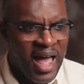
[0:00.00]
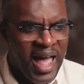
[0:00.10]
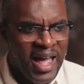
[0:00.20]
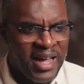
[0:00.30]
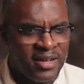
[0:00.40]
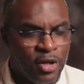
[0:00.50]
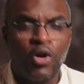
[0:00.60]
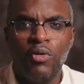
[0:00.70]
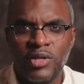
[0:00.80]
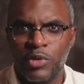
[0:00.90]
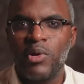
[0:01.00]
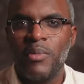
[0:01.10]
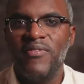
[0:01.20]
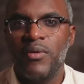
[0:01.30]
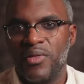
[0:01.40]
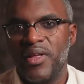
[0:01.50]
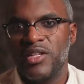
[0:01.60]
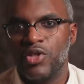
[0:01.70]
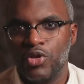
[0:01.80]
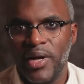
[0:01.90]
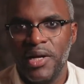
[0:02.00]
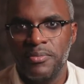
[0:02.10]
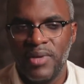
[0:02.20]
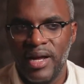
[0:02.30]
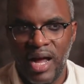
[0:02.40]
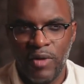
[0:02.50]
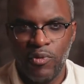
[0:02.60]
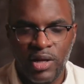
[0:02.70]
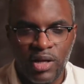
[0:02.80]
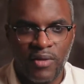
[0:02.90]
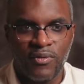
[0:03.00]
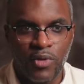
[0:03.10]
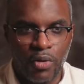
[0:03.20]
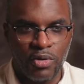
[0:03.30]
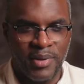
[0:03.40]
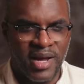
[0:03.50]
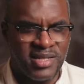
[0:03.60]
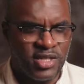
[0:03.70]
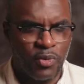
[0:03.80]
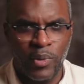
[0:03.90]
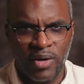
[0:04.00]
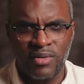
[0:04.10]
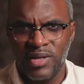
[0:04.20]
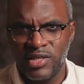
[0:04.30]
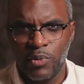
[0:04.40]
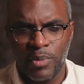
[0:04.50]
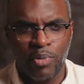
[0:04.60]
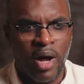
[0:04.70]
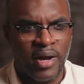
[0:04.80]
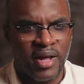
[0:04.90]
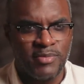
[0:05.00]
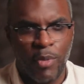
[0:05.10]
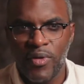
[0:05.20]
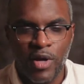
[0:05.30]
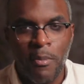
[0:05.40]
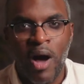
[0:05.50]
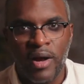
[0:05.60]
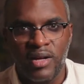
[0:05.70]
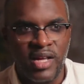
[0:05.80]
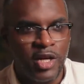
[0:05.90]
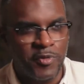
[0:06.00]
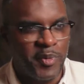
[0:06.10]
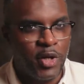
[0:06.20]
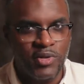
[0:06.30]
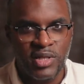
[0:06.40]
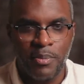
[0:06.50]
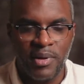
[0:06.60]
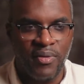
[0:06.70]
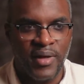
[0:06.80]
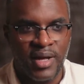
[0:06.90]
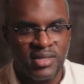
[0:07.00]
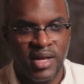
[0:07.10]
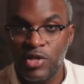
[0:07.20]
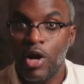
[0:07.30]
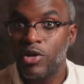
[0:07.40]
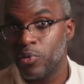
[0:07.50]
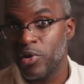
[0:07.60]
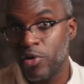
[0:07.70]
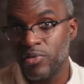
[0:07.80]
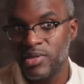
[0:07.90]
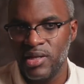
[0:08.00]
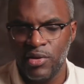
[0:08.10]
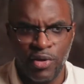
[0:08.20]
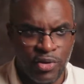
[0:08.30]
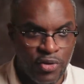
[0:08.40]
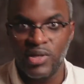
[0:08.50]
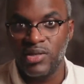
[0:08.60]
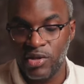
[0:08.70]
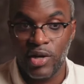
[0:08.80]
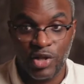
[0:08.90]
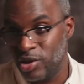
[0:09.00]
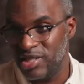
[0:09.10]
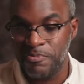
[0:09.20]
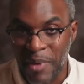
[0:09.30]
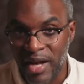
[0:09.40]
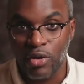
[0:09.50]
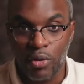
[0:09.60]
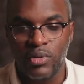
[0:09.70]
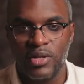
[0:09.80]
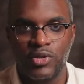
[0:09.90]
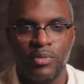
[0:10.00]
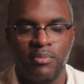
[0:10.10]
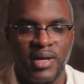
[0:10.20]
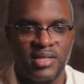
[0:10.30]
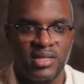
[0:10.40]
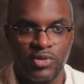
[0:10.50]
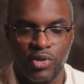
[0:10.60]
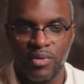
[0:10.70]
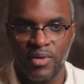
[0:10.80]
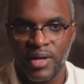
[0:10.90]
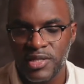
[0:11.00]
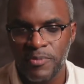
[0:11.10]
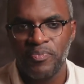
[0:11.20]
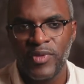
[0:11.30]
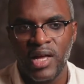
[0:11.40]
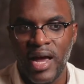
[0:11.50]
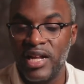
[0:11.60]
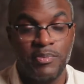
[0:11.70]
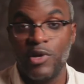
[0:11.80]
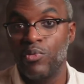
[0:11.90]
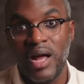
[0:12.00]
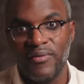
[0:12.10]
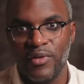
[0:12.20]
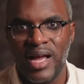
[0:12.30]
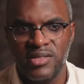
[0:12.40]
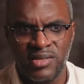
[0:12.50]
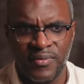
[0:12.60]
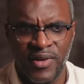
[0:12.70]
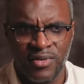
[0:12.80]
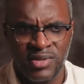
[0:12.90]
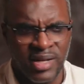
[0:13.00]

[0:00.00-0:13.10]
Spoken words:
And gold is one of my favorite things to trade. I really love gold because it's a weird product. It's both a commodity because we use it to build things, and it's also a currency. You can use it to, you actually spend gold in certain places and certain things. And it's been around for thousands of years.